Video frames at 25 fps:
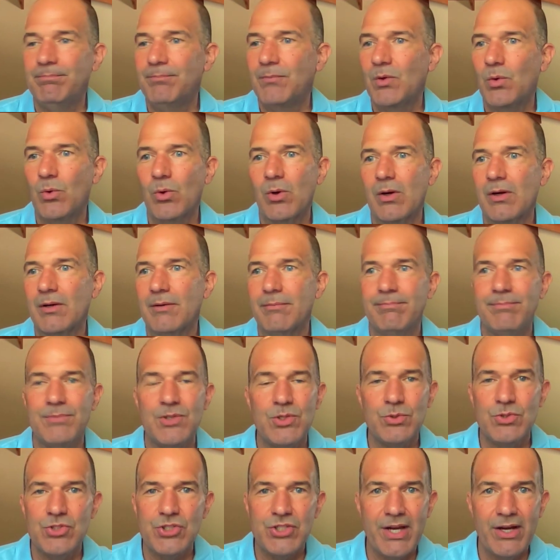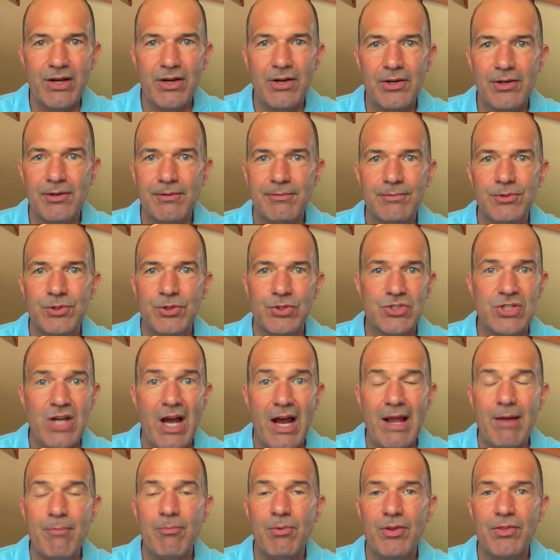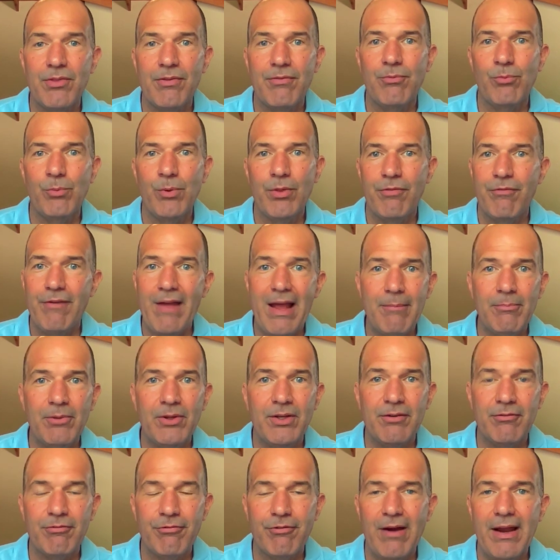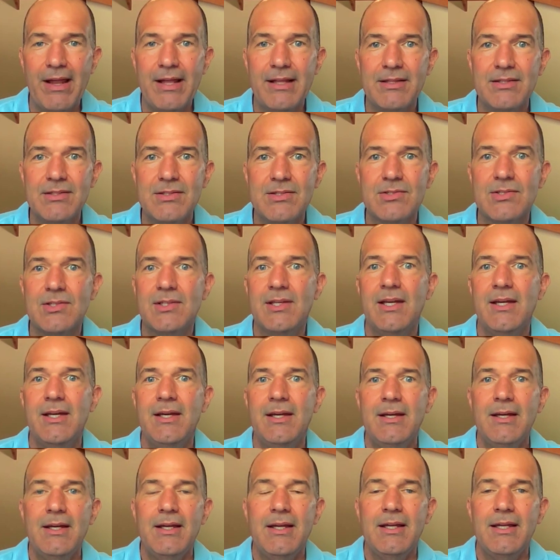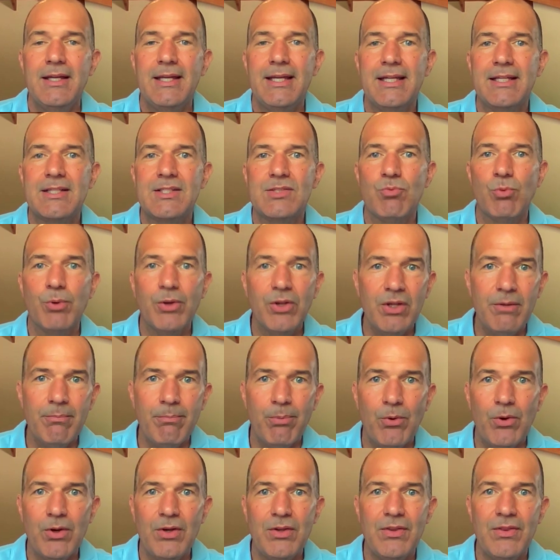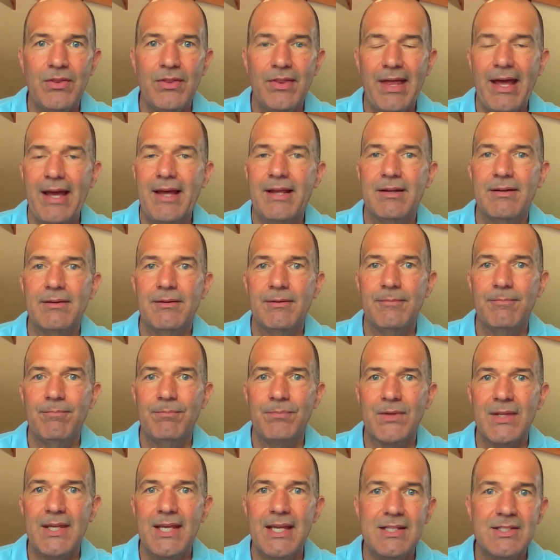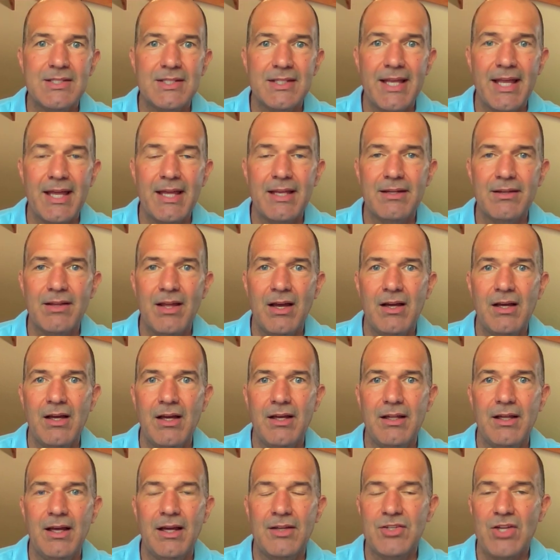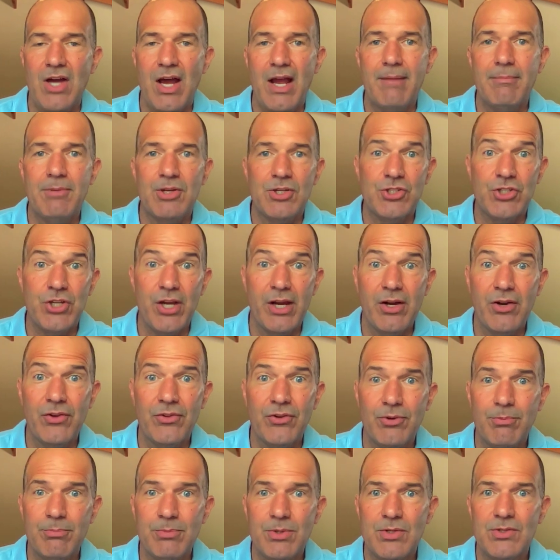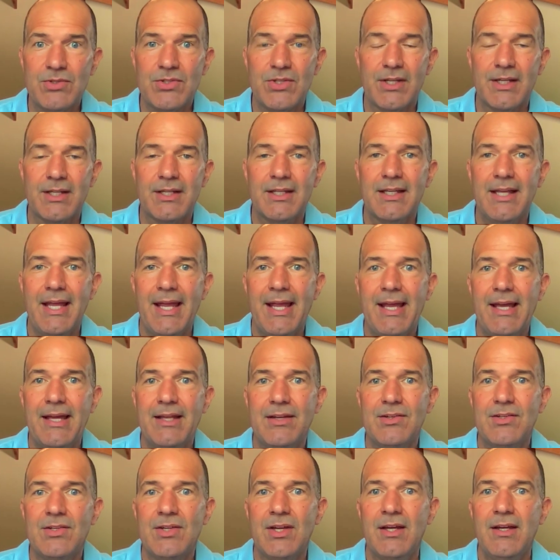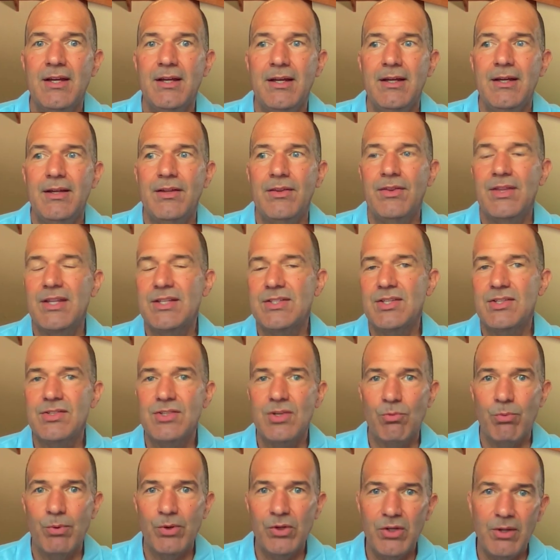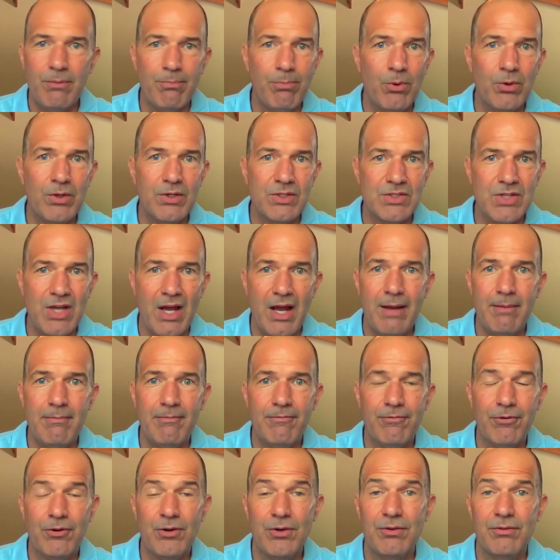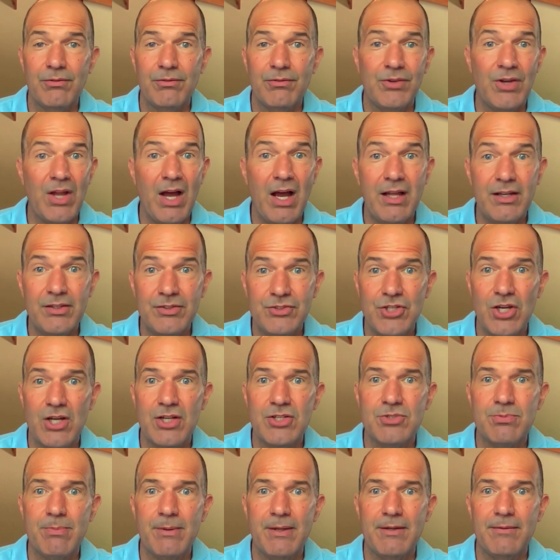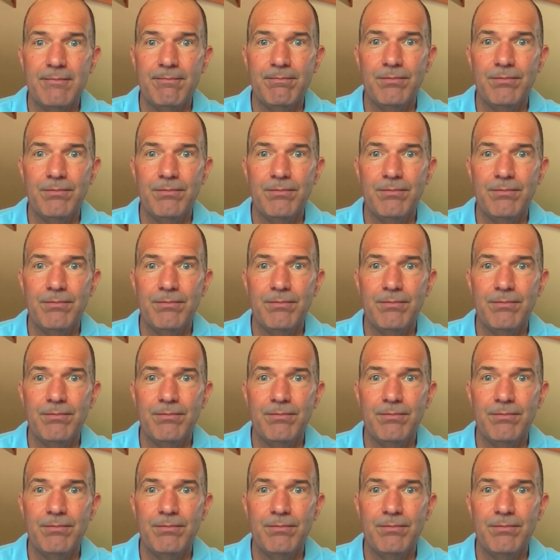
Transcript: or you'd share your time with family and friends. It's really important that kids get a time to share their music. And this is a really important time for non-judgment.